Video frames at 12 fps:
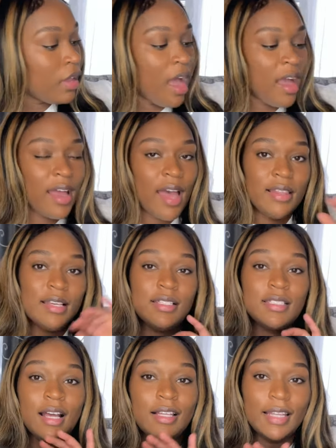I got these
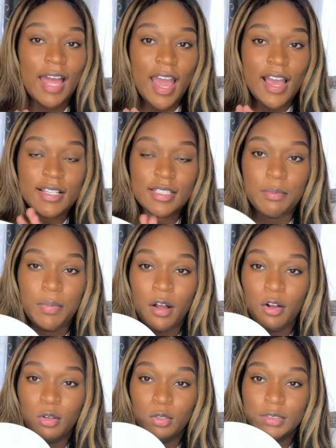glass
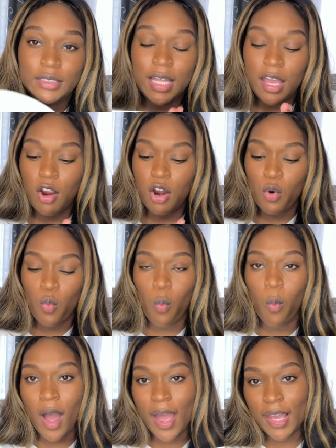bowls. They are
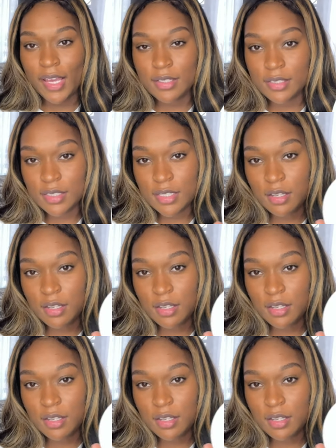white.